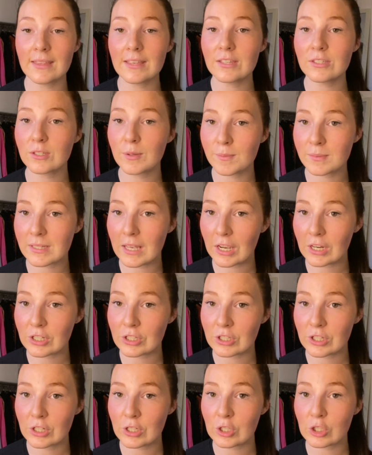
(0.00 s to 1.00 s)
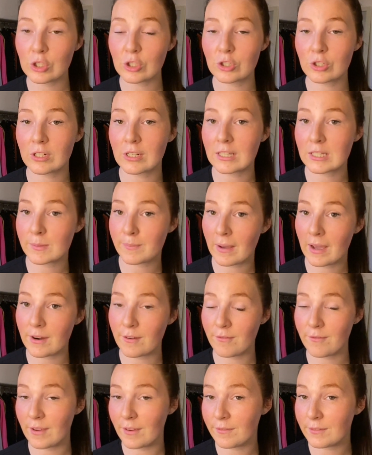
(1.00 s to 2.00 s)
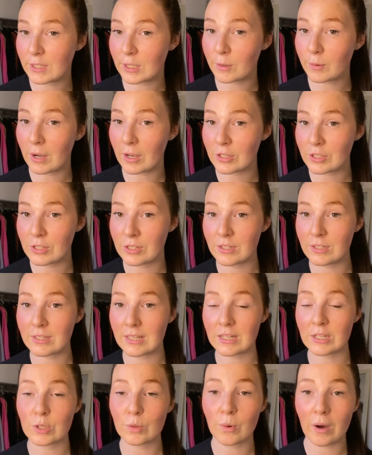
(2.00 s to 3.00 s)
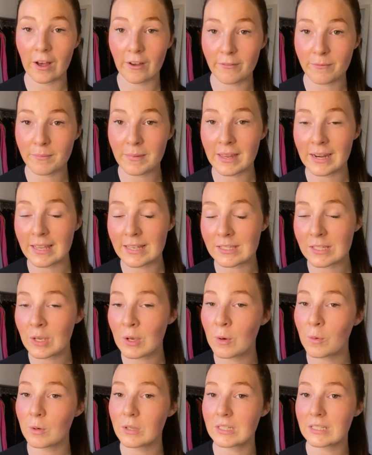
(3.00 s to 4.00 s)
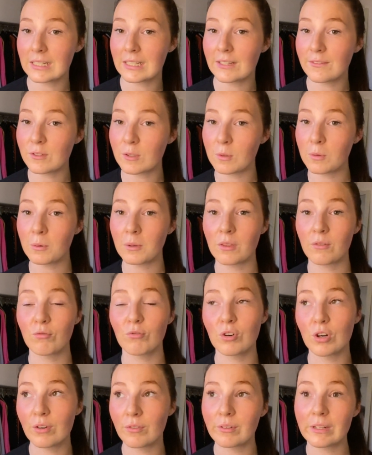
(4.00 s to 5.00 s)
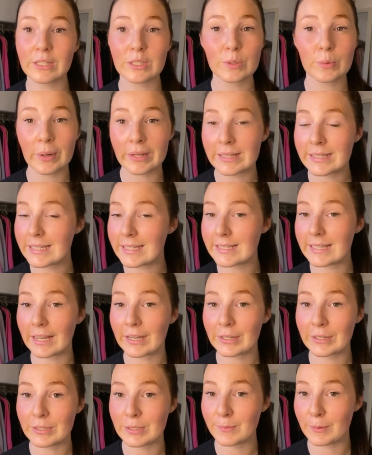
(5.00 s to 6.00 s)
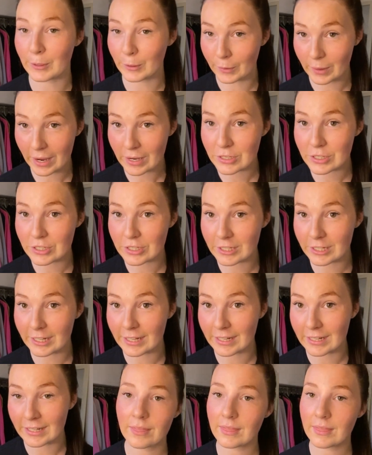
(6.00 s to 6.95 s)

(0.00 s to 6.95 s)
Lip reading: this subsection, you should expect 50 questions in 12 minutes, which leaves you with roughly 20 seconds per question.